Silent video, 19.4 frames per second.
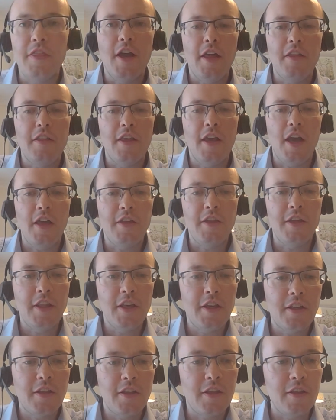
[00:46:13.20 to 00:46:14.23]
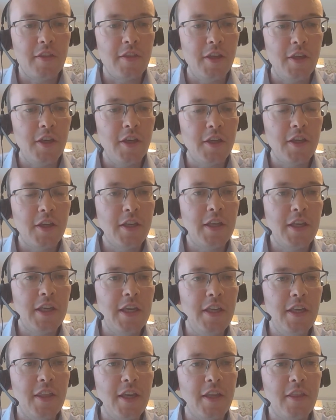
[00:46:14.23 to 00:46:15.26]
I think the
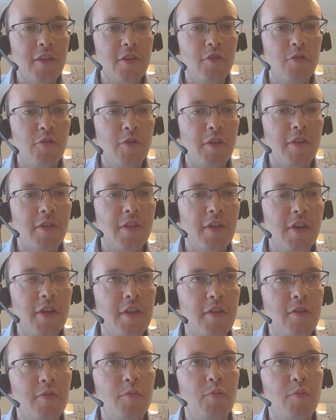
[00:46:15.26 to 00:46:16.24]
key thing to note is that